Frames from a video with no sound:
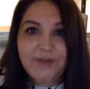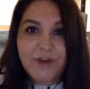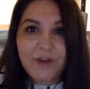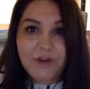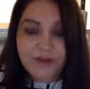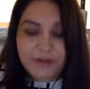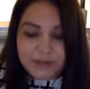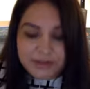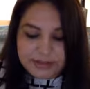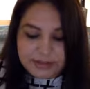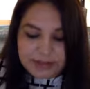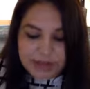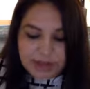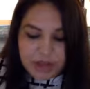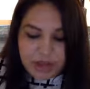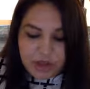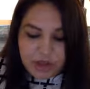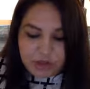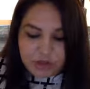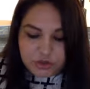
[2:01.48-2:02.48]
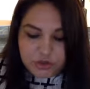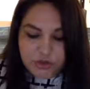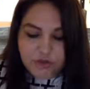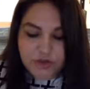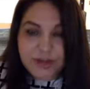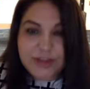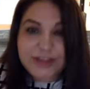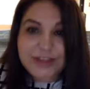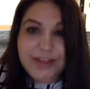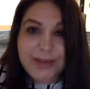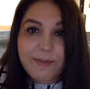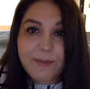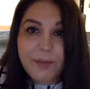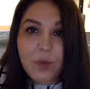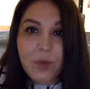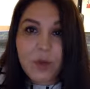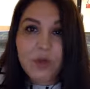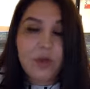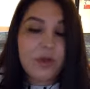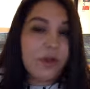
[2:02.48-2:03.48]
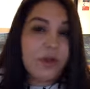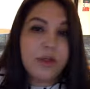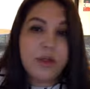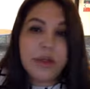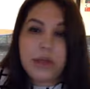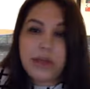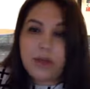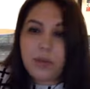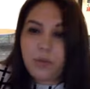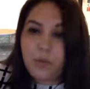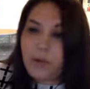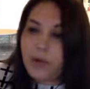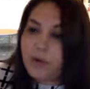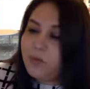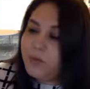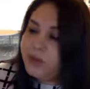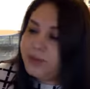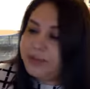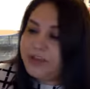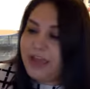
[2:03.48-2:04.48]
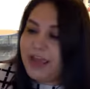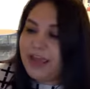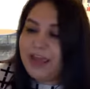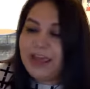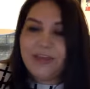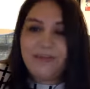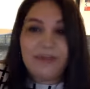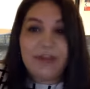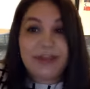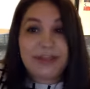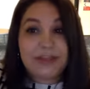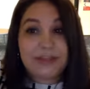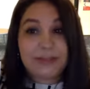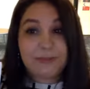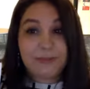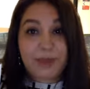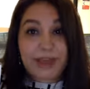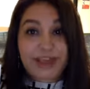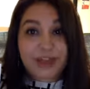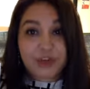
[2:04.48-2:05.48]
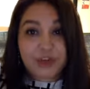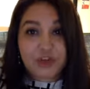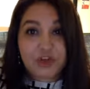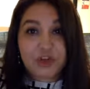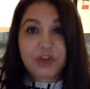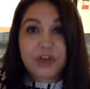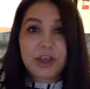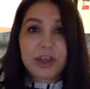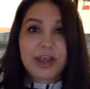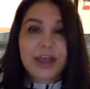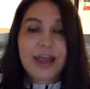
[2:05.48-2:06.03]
nervous. So for example, one would say giving a speech.